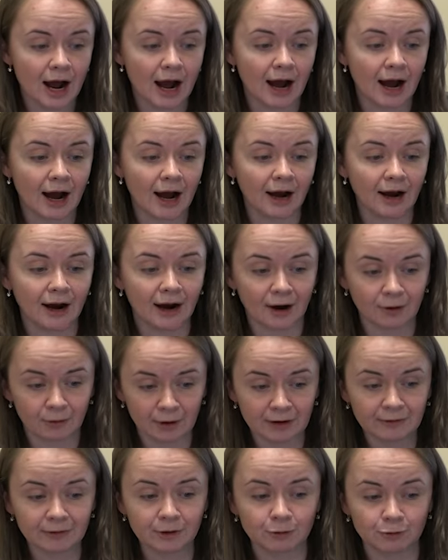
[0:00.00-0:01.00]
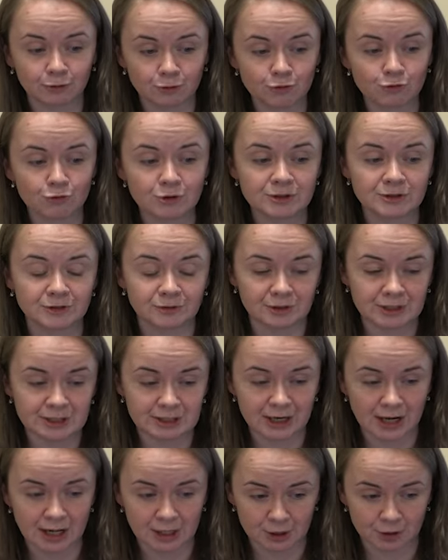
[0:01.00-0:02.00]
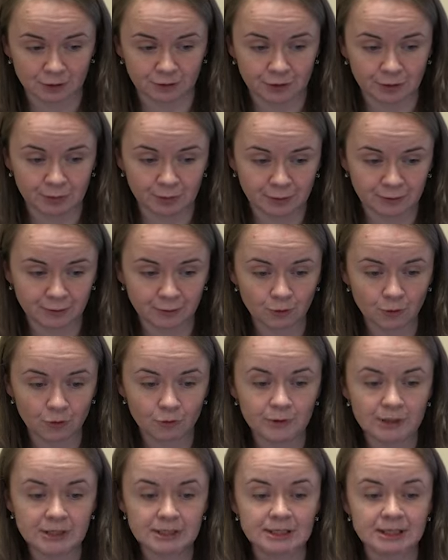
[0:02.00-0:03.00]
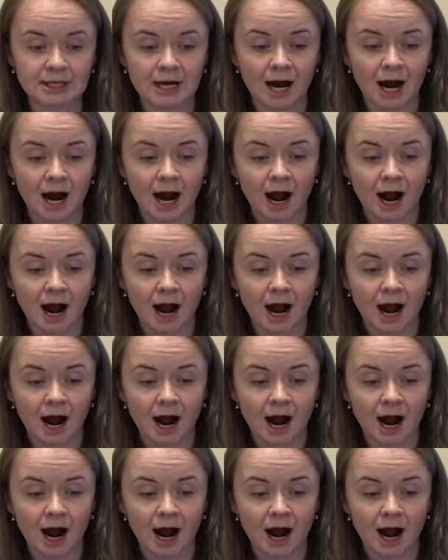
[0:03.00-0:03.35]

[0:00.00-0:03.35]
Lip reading: However, of course, the results of the performance